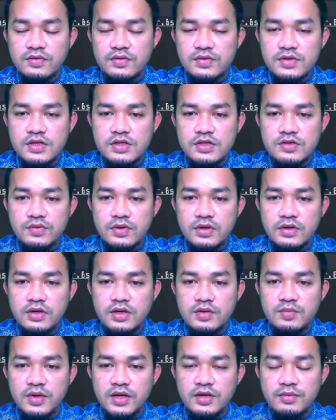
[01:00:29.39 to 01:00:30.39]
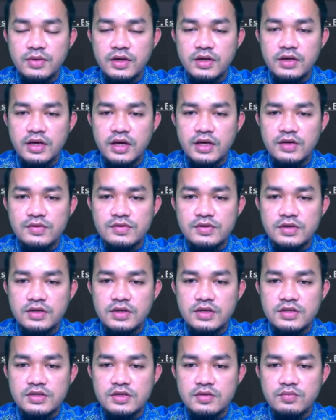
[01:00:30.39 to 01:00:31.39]
You see this one, implement, they are using
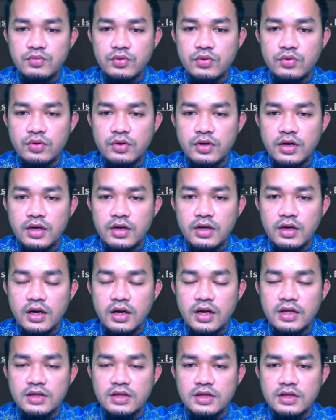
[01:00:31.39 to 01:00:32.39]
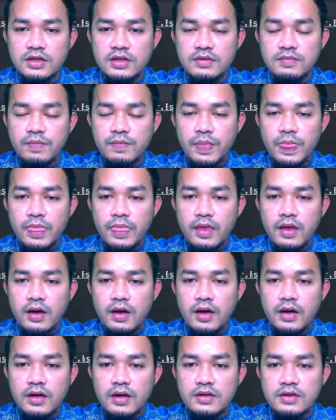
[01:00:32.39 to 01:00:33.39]
this symbol, okay, another
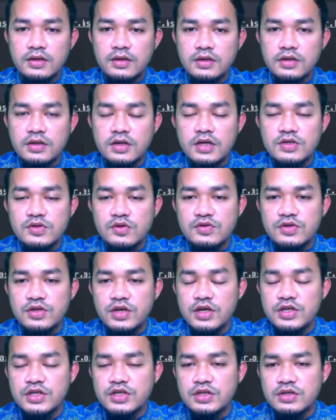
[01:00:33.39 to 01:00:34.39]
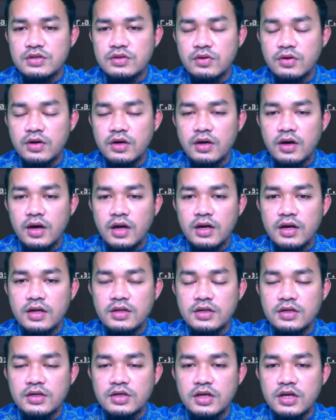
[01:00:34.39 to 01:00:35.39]
association, okay,
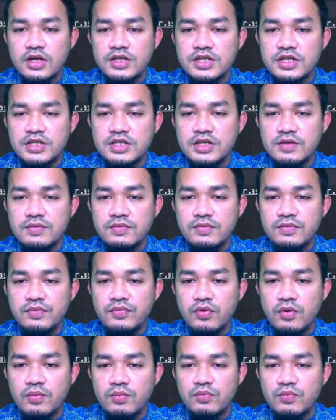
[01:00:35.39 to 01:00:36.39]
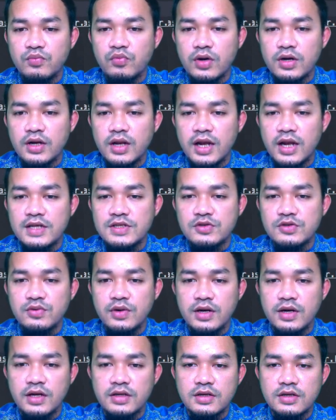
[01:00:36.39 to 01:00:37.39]
another relationship from one class to
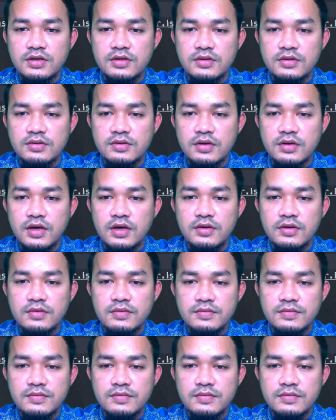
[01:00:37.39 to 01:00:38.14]
another, okay.